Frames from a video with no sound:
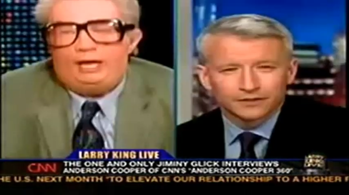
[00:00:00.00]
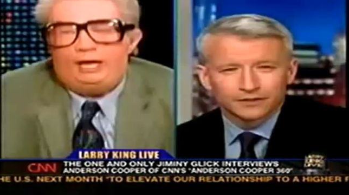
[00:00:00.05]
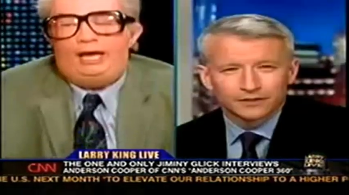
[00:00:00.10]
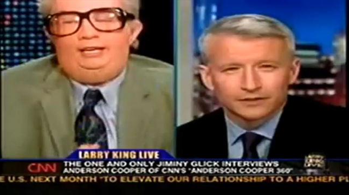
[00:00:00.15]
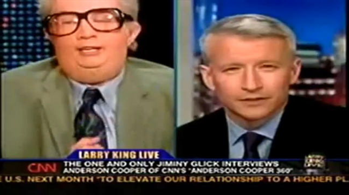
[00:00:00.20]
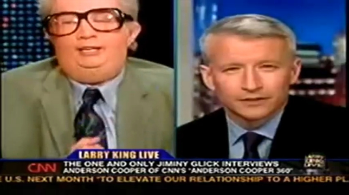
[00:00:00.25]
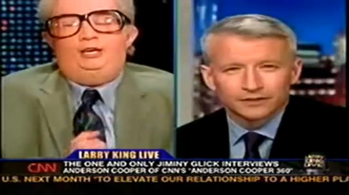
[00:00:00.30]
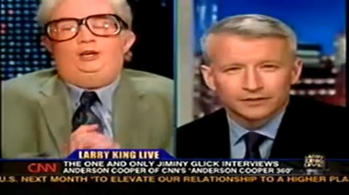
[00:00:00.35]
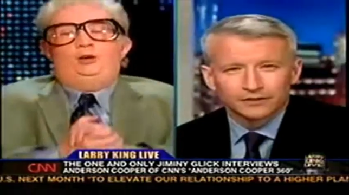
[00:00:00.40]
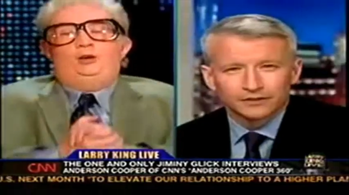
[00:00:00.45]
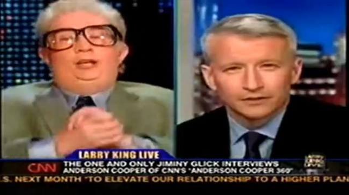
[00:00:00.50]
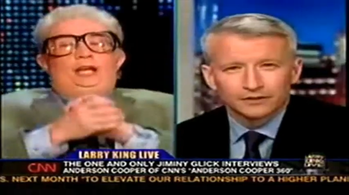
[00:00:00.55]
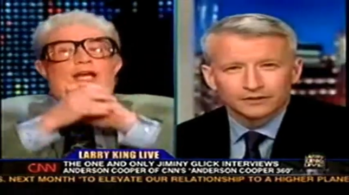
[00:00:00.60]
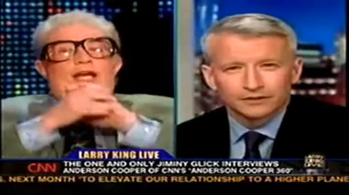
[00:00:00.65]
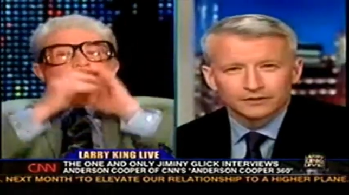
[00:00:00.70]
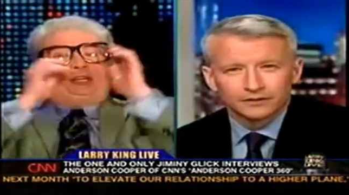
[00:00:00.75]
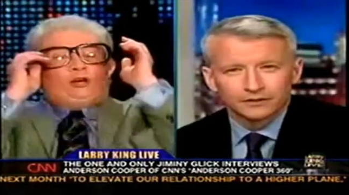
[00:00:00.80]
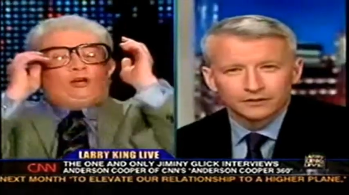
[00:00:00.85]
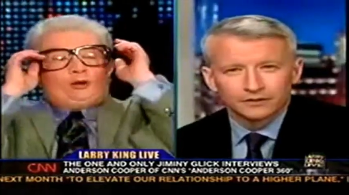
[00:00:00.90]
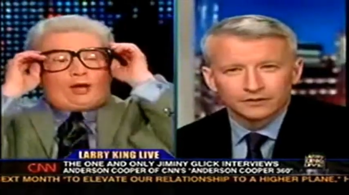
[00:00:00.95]
Speaker 1: I know, and I
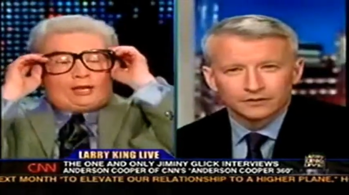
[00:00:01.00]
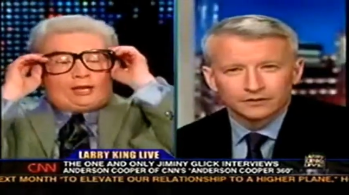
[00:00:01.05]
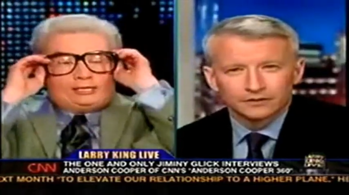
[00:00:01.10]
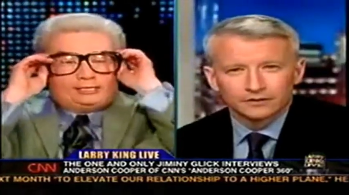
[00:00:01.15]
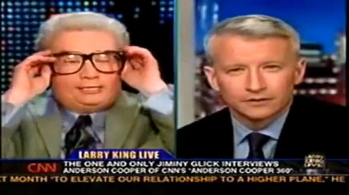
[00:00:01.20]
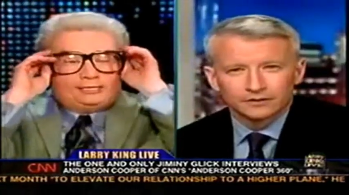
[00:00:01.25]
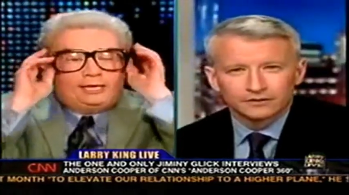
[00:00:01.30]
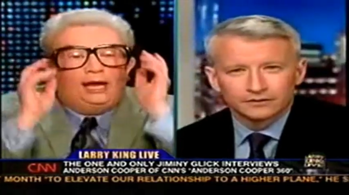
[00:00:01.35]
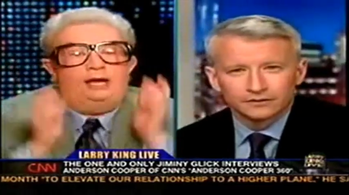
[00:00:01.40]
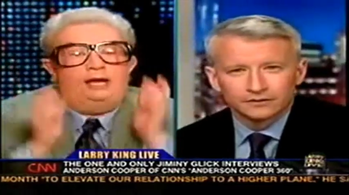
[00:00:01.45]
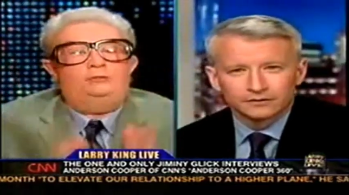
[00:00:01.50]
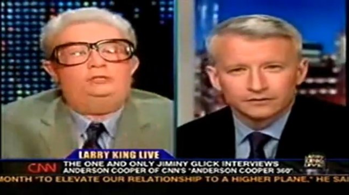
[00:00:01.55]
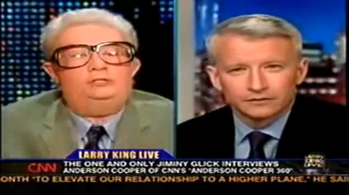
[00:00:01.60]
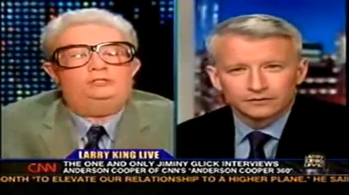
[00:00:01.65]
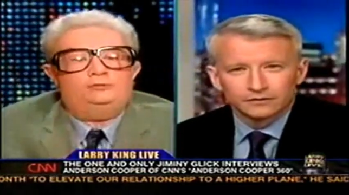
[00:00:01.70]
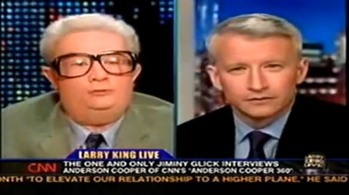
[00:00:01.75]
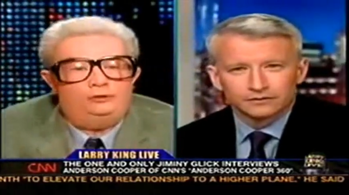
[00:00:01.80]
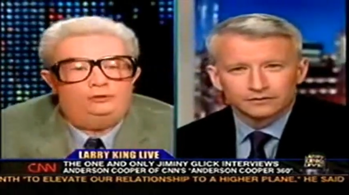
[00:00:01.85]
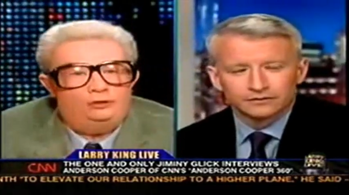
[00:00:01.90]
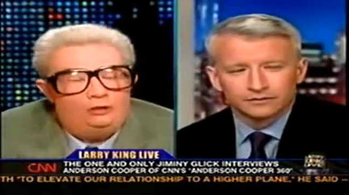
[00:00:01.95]
know. I listen. I was
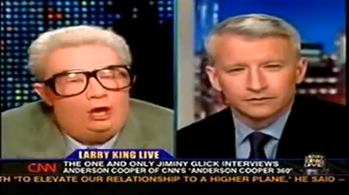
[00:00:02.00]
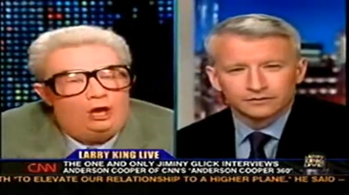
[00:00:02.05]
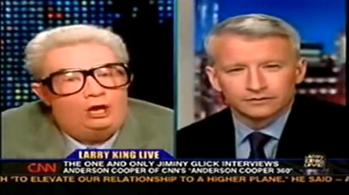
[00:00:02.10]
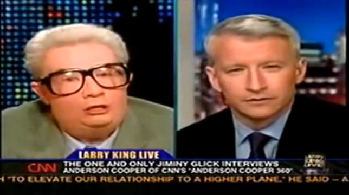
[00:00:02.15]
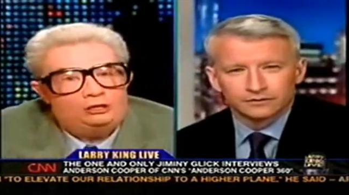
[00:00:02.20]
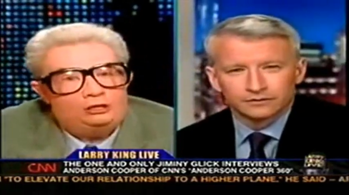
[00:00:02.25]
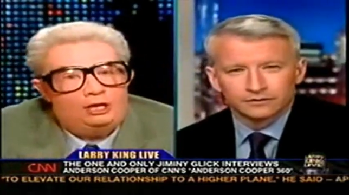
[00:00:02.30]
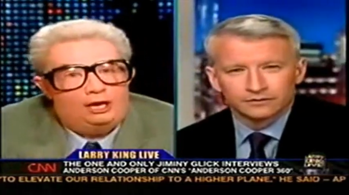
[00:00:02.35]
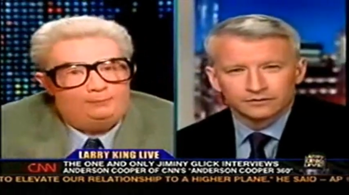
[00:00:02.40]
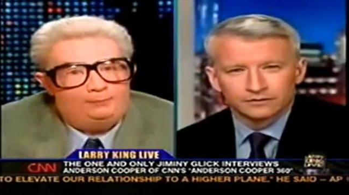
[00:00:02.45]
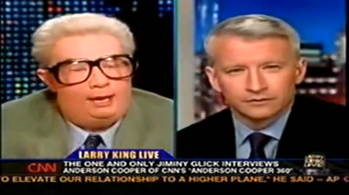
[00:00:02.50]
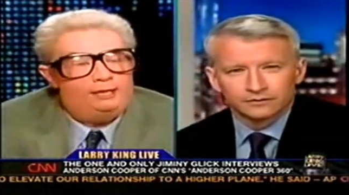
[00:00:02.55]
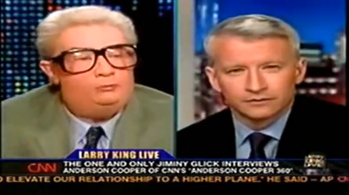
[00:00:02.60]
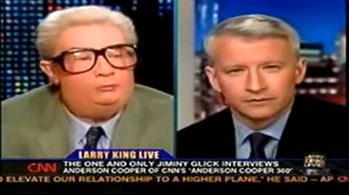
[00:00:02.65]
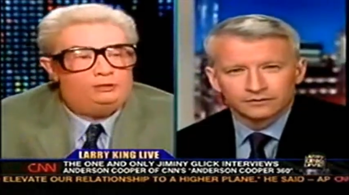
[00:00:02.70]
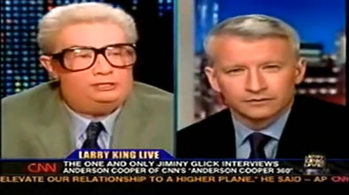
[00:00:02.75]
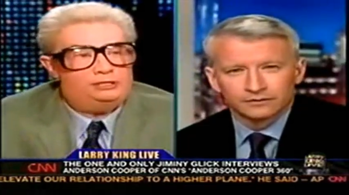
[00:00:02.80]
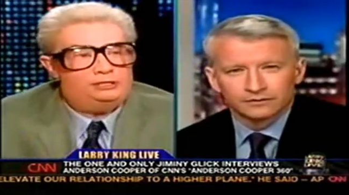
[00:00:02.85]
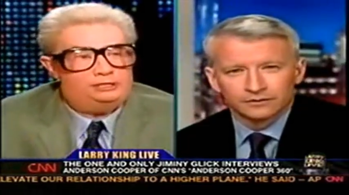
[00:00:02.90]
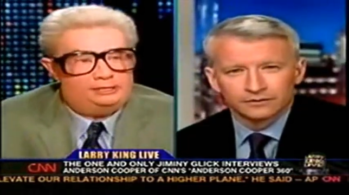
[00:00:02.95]
for a long time. I
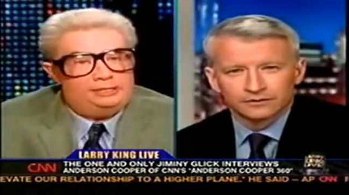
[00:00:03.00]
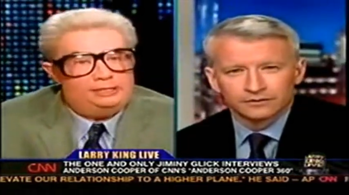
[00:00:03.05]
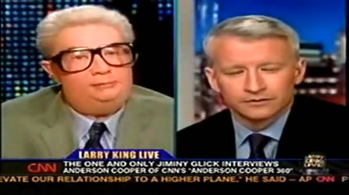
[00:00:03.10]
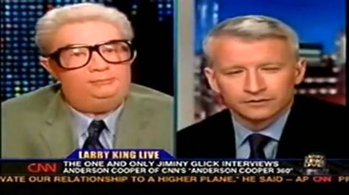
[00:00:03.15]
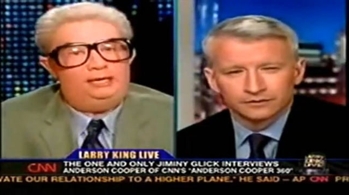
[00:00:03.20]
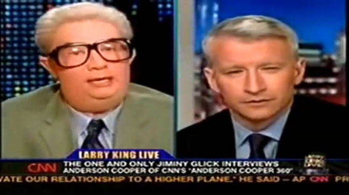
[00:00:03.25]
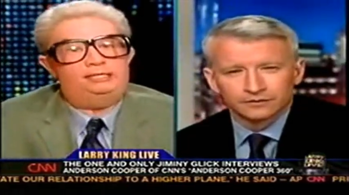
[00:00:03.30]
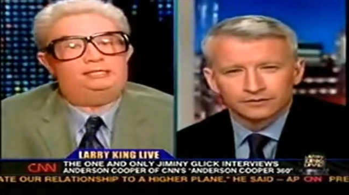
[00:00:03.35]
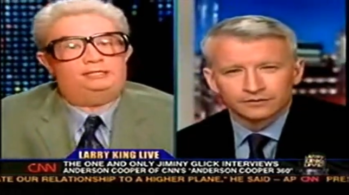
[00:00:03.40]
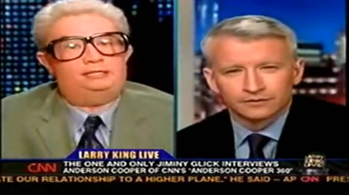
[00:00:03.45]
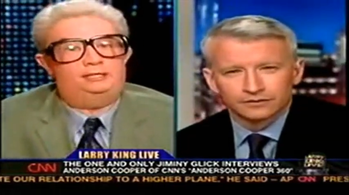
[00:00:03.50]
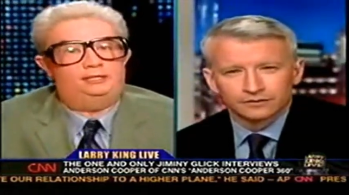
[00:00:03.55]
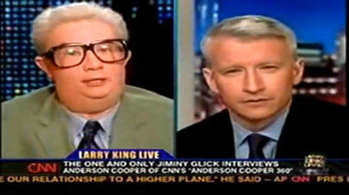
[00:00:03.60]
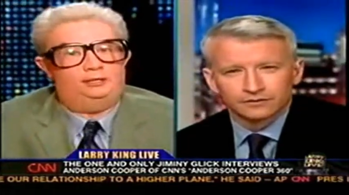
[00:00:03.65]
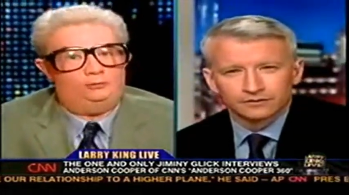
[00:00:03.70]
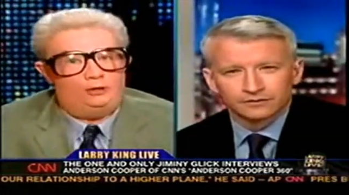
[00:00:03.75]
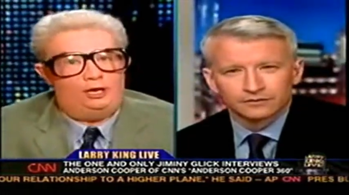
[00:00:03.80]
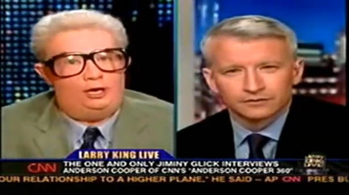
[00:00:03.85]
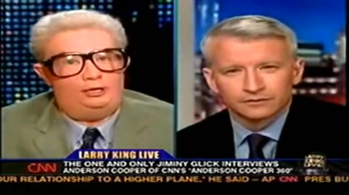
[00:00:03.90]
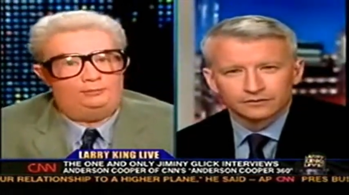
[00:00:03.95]
once did mescaline
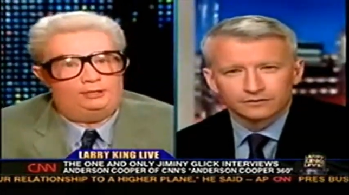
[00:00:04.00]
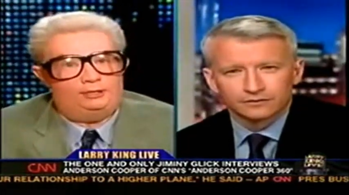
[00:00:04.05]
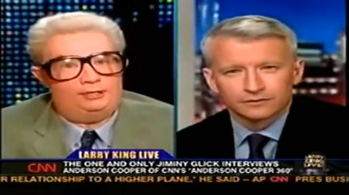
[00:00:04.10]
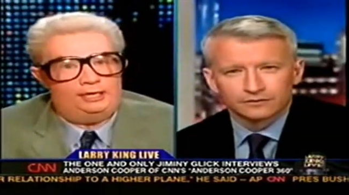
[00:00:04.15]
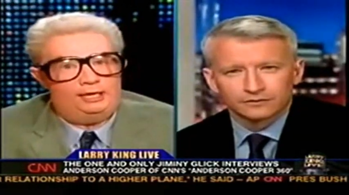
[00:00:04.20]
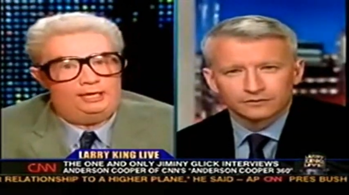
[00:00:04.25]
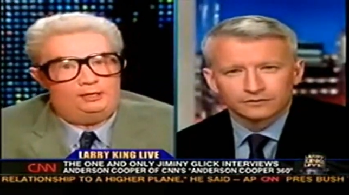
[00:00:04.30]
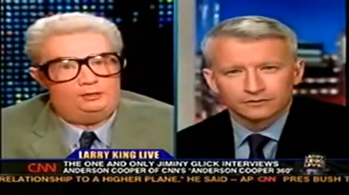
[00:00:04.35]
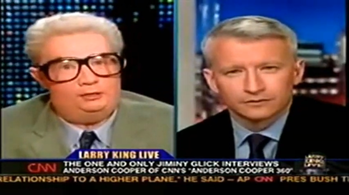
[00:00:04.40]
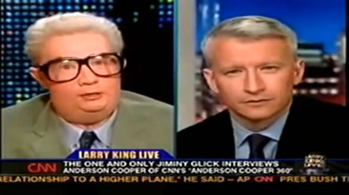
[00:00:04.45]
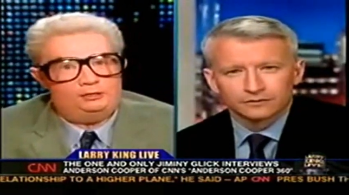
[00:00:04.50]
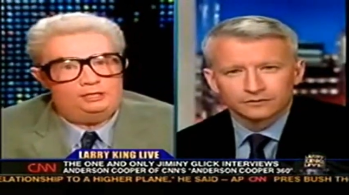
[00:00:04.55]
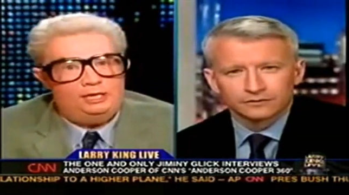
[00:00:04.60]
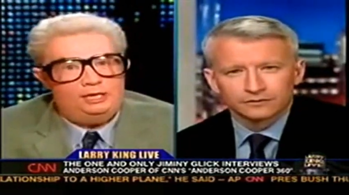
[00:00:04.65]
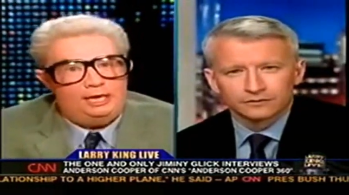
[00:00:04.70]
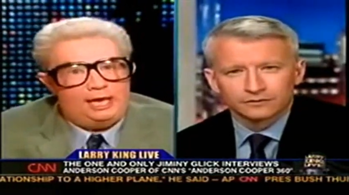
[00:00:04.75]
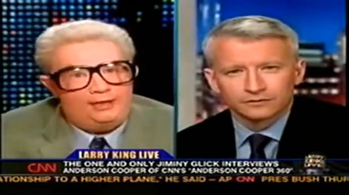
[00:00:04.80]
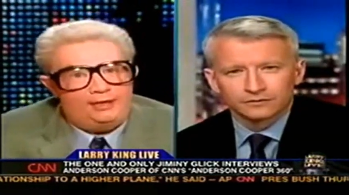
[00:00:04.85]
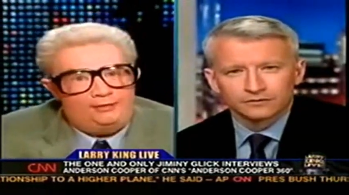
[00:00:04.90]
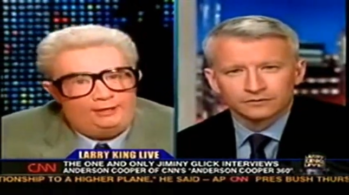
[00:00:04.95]
at Roddy McDowall's.
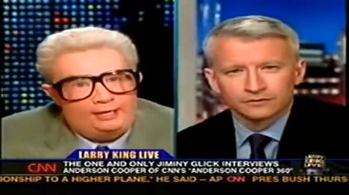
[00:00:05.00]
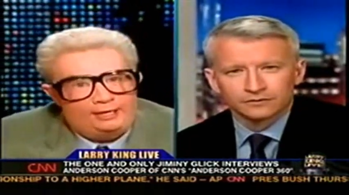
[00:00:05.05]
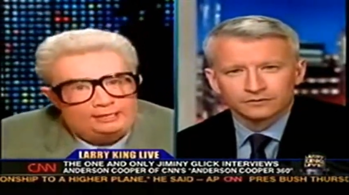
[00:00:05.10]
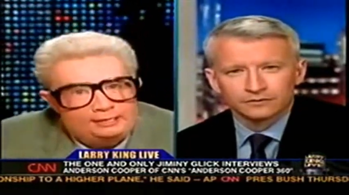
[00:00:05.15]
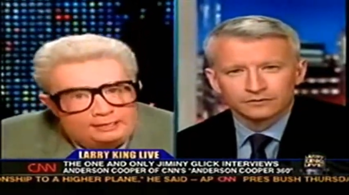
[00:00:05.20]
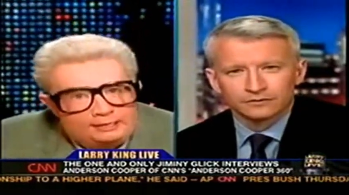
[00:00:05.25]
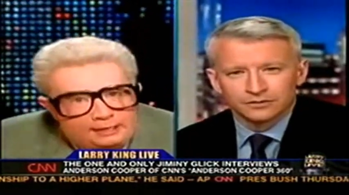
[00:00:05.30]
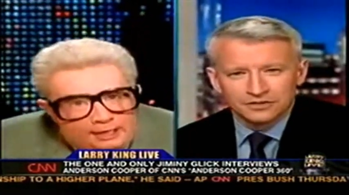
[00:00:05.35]
And the next thing